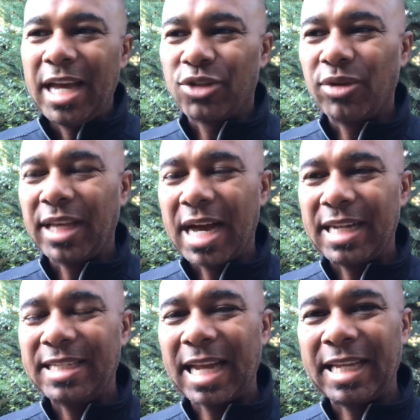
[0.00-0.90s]
it's really
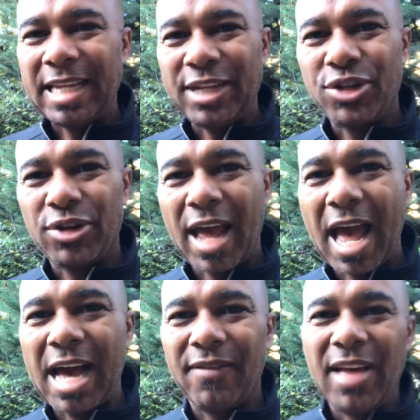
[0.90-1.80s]
kind of second nature to
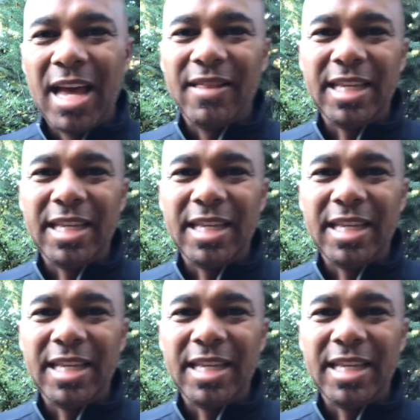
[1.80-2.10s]
have